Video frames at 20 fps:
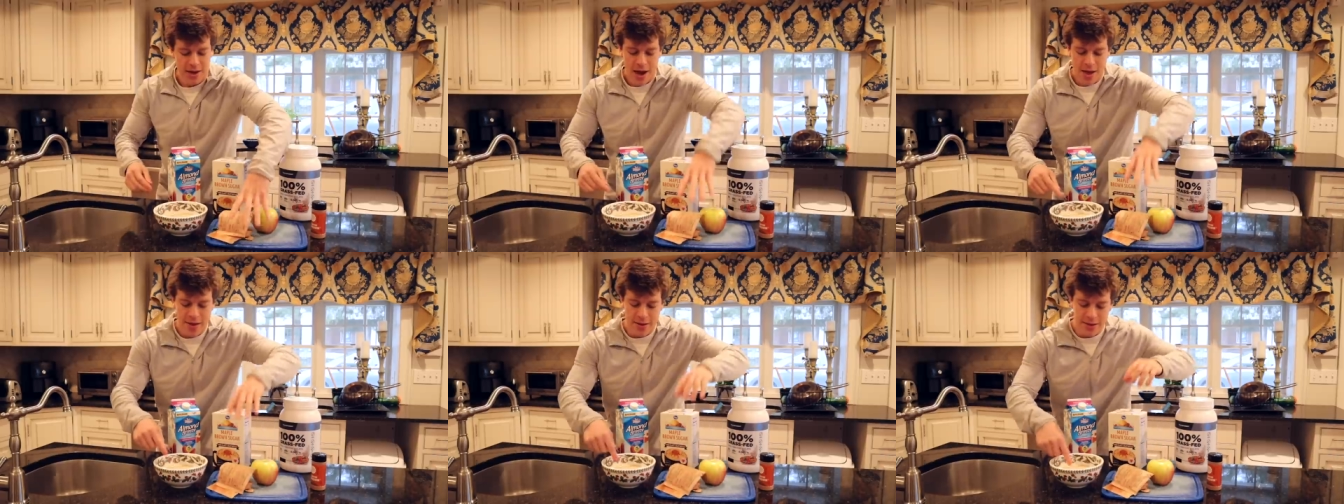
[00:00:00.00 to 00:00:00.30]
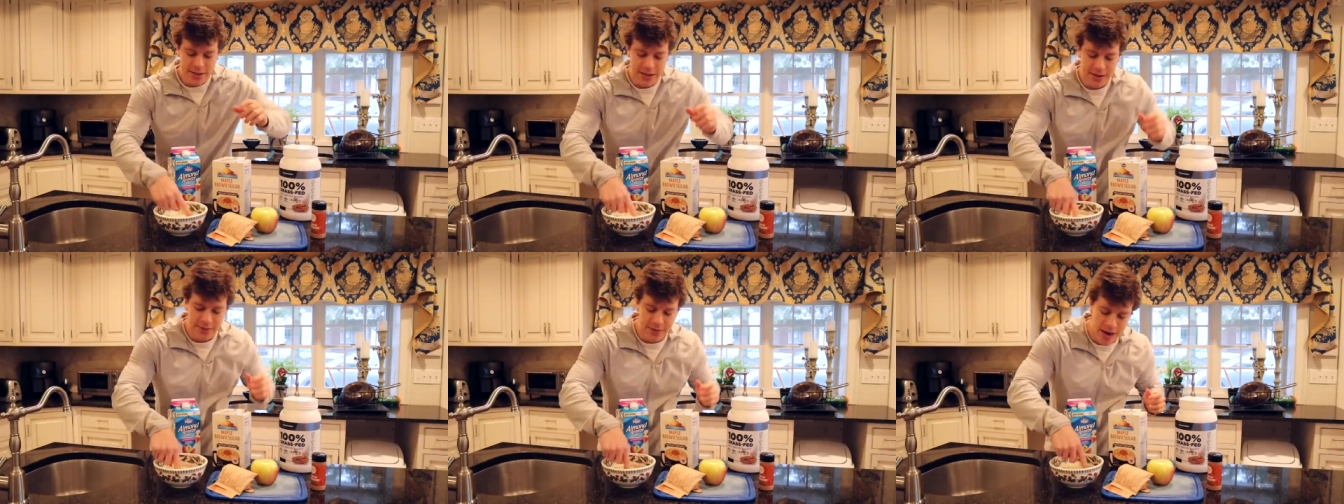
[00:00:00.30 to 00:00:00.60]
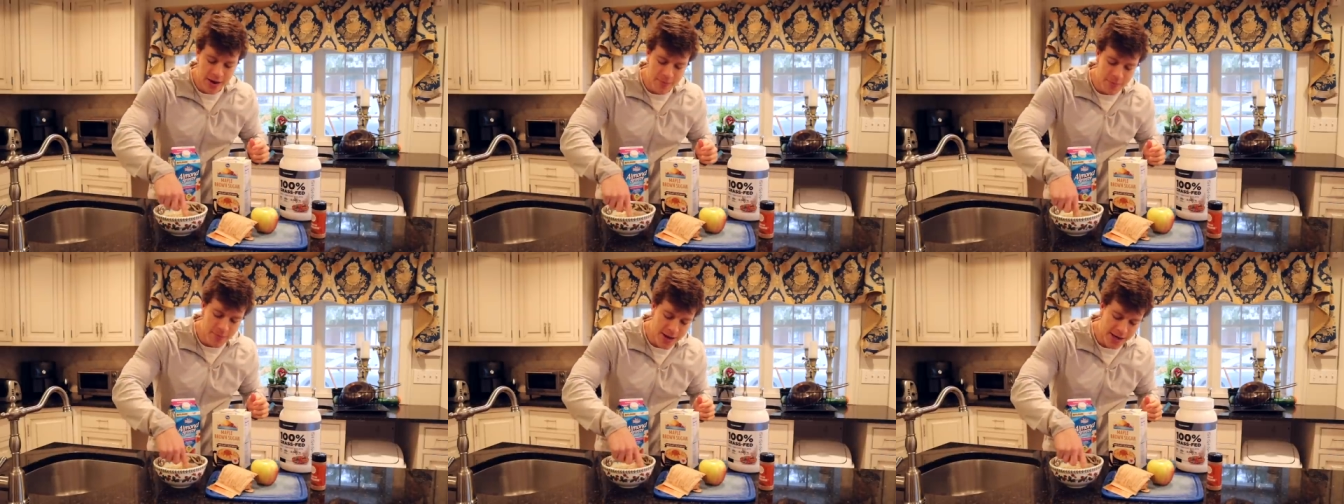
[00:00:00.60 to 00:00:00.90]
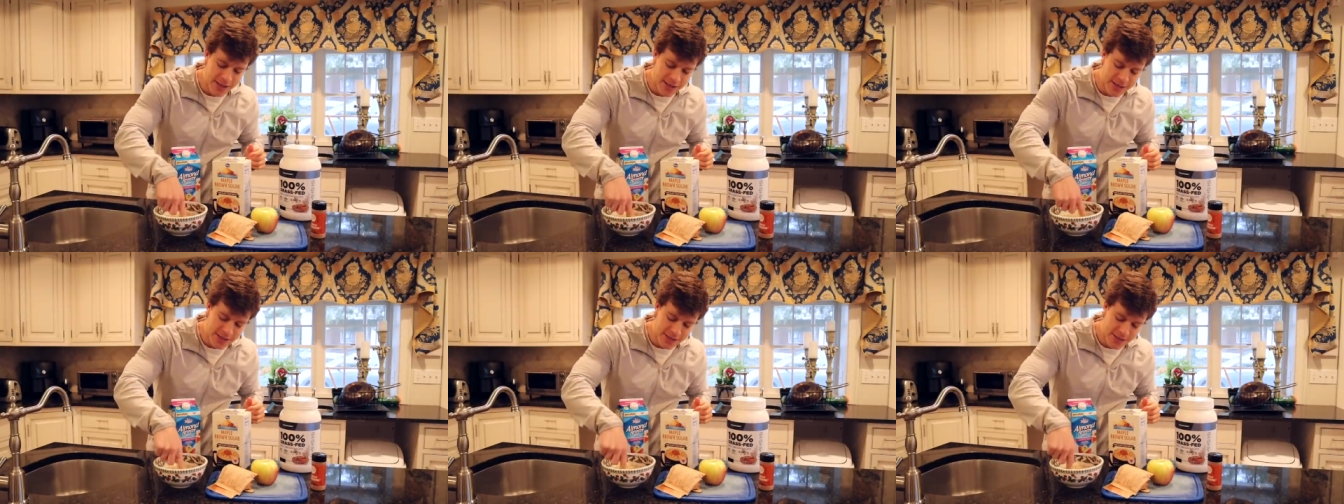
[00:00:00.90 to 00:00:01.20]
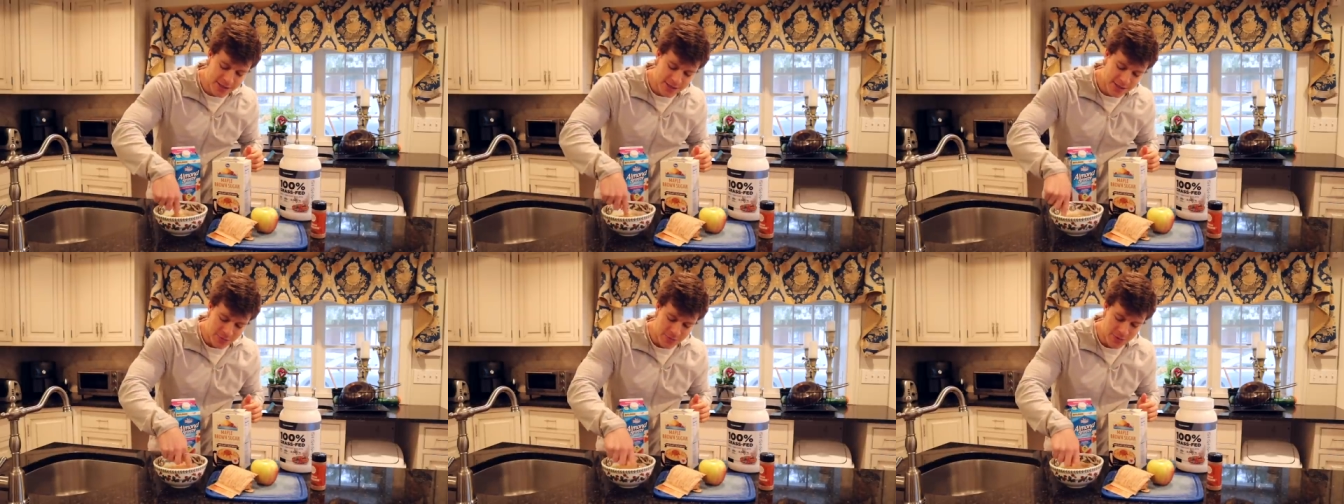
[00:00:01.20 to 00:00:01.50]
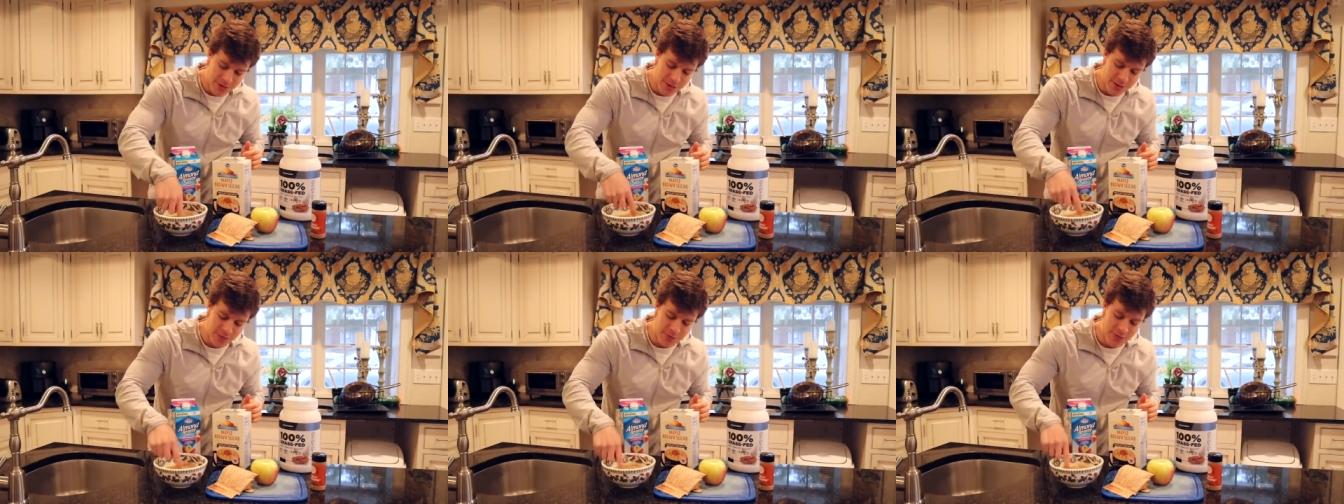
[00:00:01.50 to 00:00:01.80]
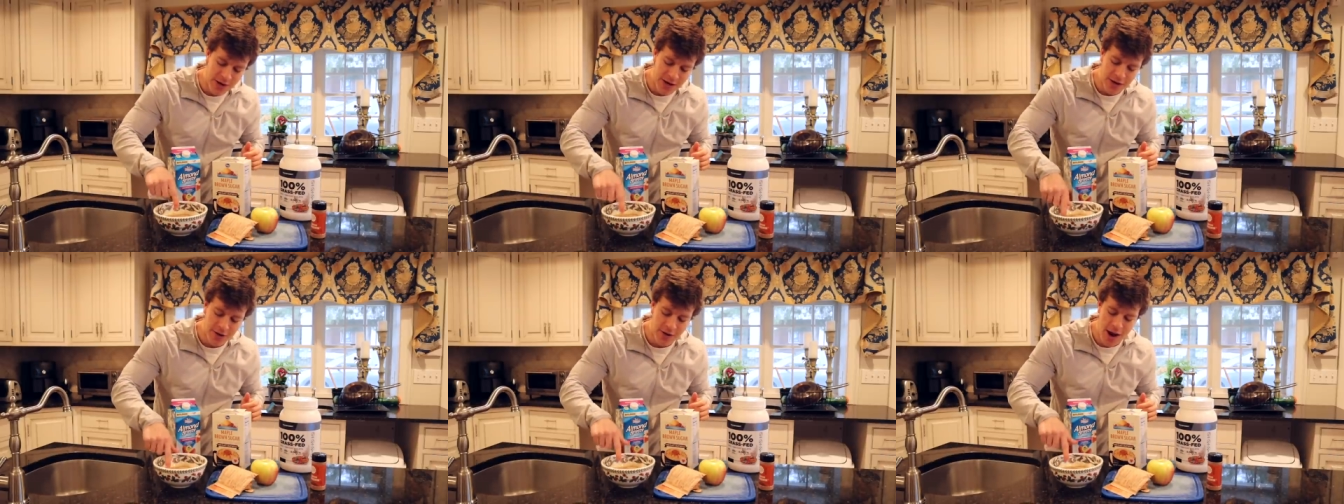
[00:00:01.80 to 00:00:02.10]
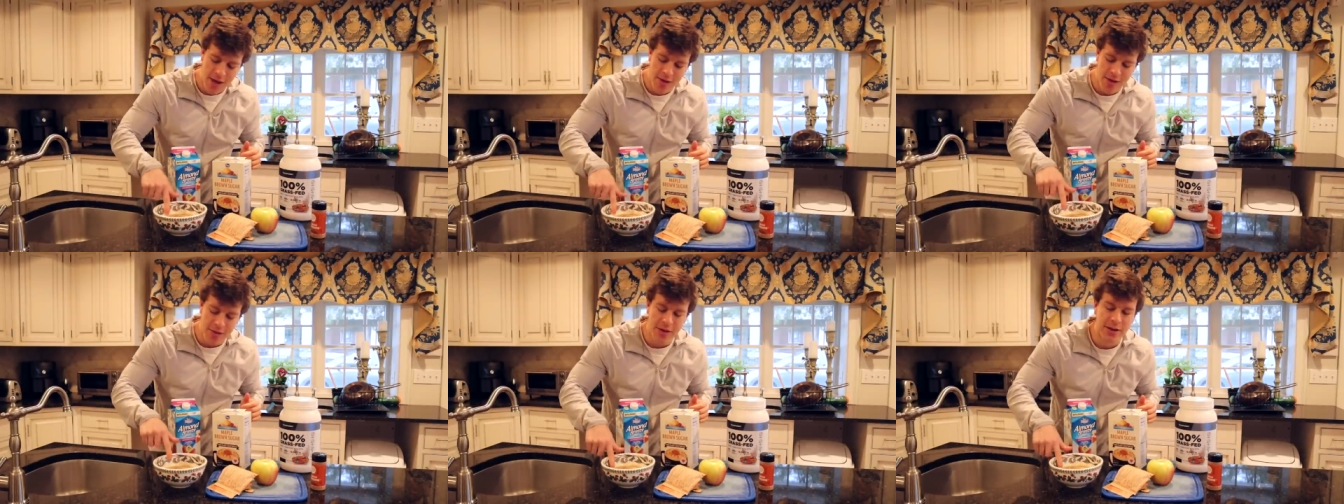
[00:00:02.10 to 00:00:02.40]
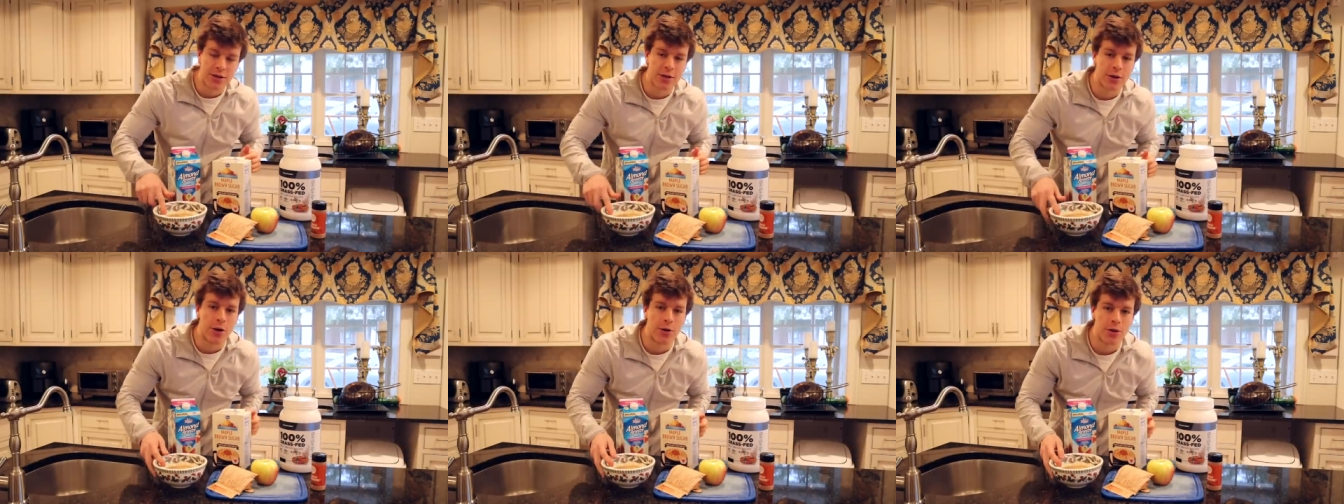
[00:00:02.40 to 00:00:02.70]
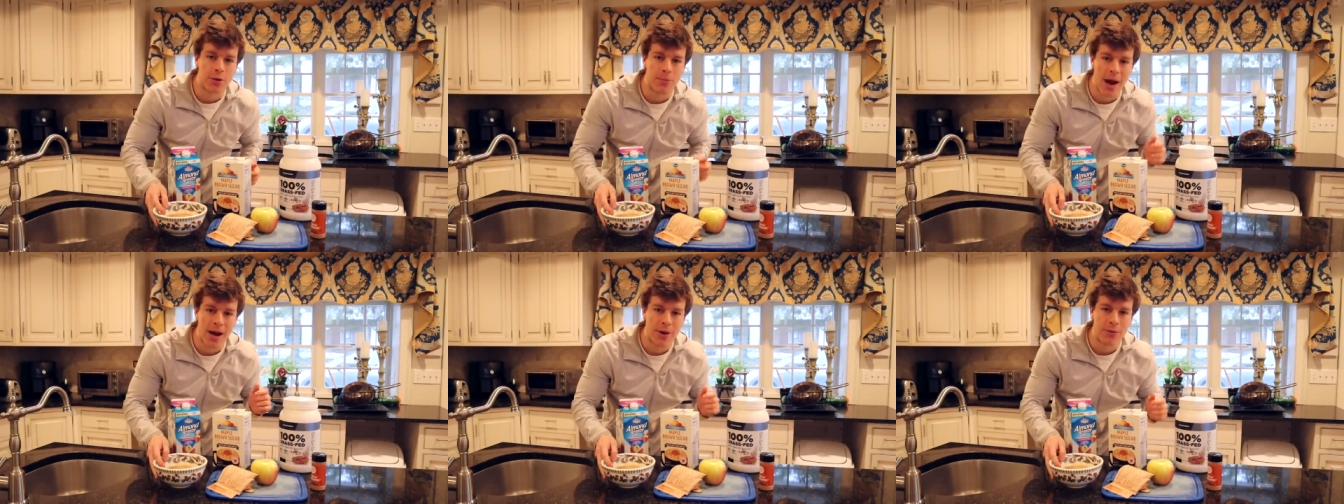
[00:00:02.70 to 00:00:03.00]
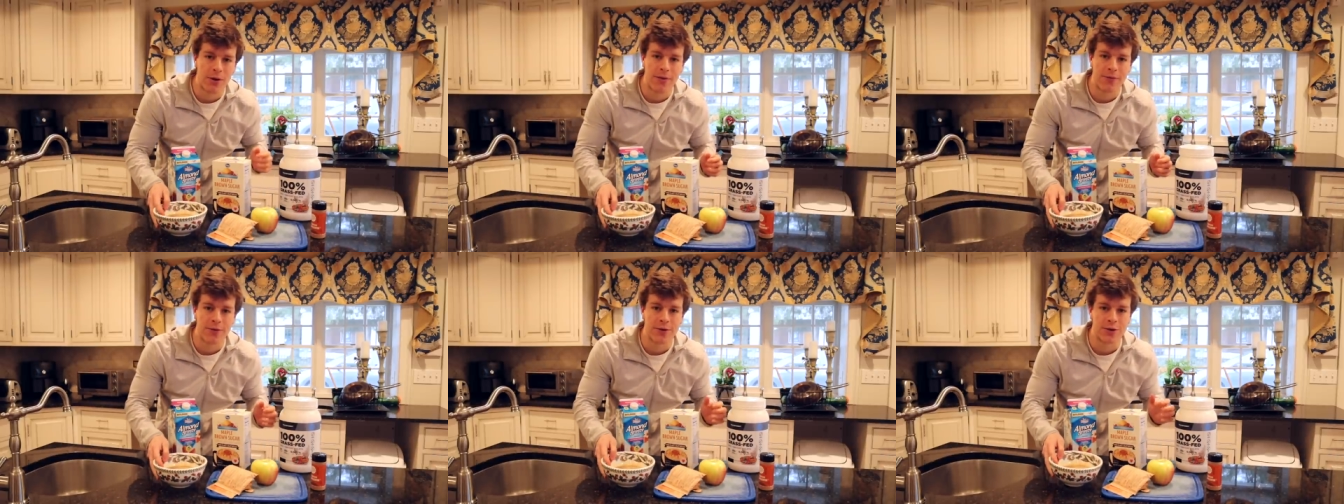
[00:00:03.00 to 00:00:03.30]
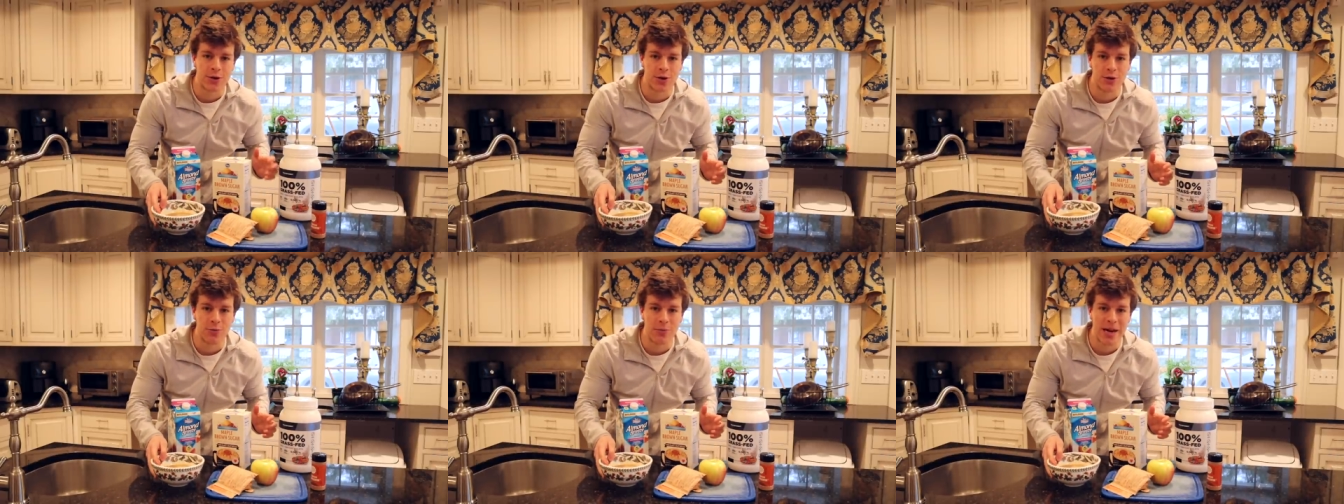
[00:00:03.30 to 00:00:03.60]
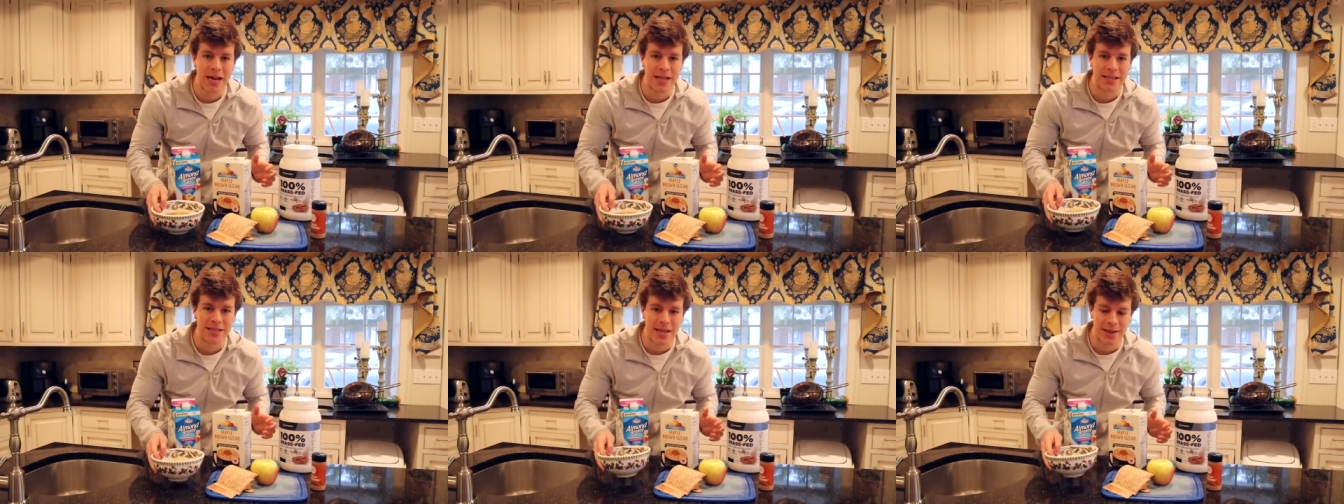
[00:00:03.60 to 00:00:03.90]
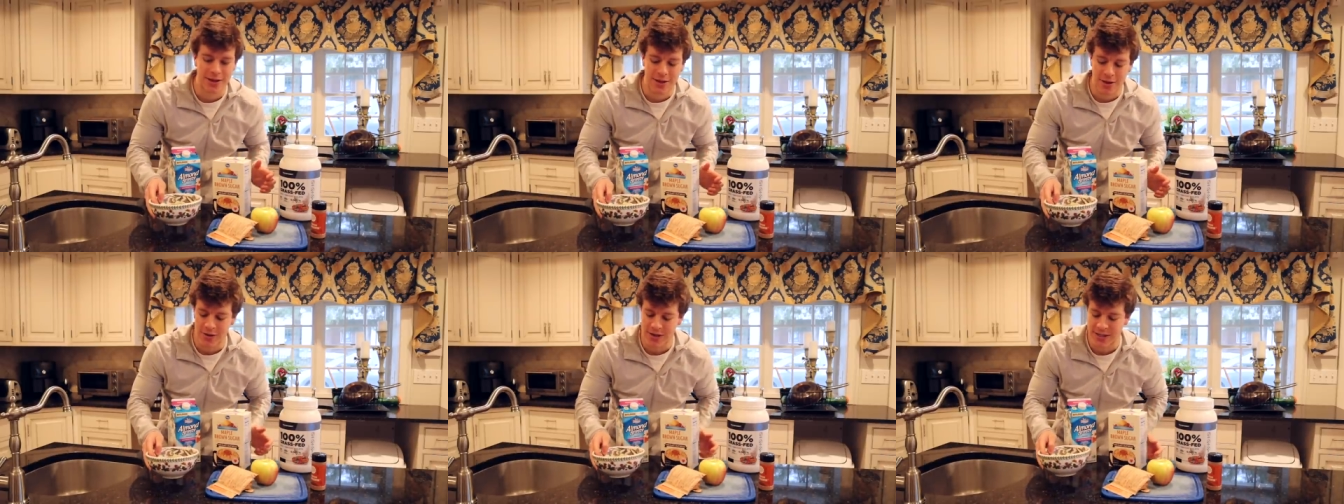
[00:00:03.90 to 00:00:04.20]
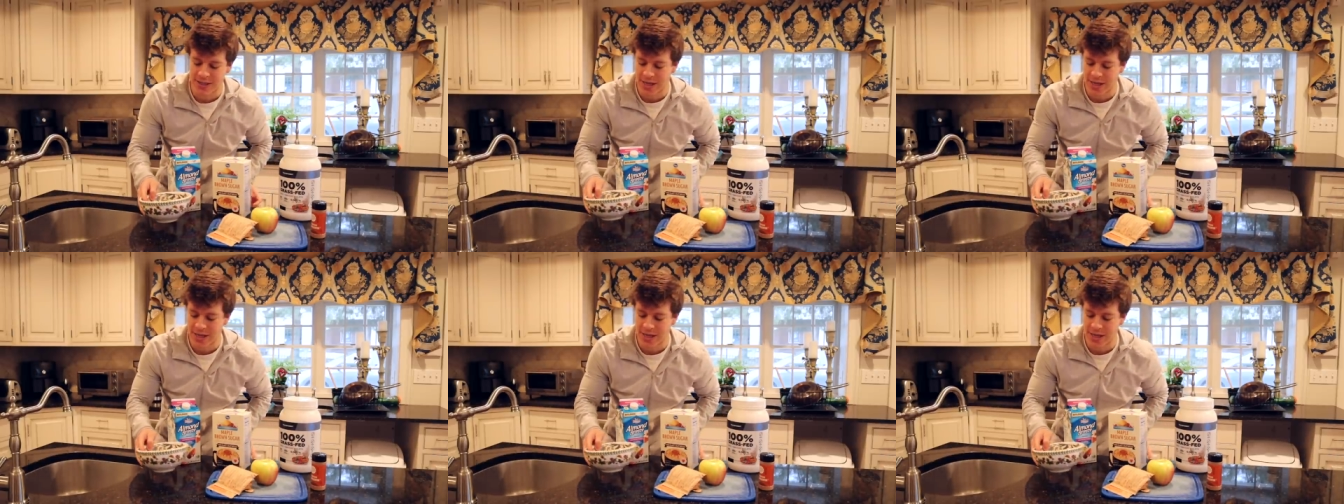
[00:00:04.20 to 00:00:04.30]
And then just give that a mix with your finger, and then this will go in the microwave for 2 minutes and 30